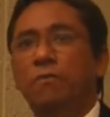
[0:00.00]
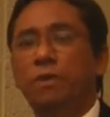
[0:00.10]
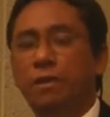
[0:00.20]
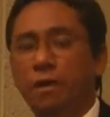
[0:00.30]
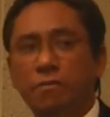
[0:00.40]

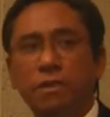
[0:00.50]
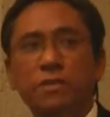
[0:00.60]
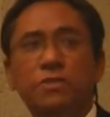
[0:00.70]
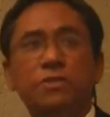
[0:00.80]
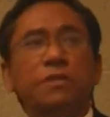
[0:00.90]
Without
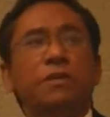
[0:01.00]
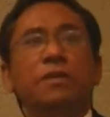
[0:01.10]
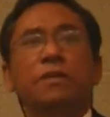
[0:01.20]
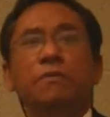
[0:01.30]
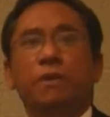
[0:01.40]
this,
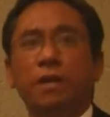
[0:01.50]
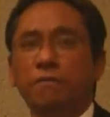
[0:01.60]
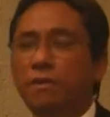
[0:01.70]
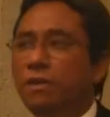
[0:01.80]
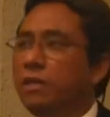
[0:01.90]

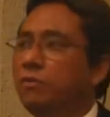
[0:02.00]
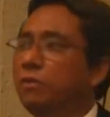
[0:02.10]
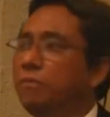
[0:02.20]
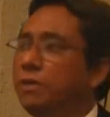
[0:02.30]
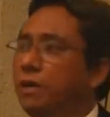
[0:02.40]
whatever that you
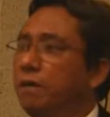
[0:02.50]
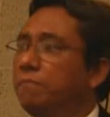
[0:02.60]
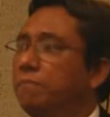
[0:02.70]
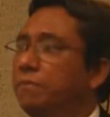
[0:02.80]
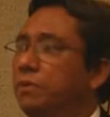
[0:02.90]
will
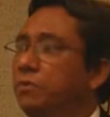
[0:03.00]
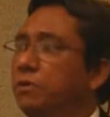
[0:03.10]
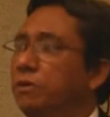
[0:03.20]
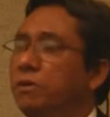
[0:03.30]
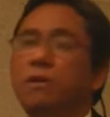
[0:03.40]
become, you
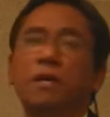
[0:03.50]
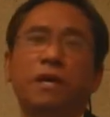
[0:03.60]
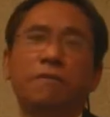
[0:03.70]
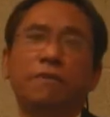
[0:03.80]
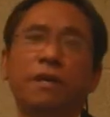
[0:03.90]
will not
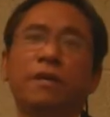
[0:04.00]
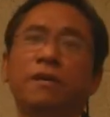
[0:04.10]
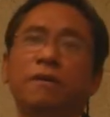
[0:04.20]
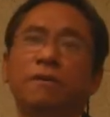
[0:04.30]
have a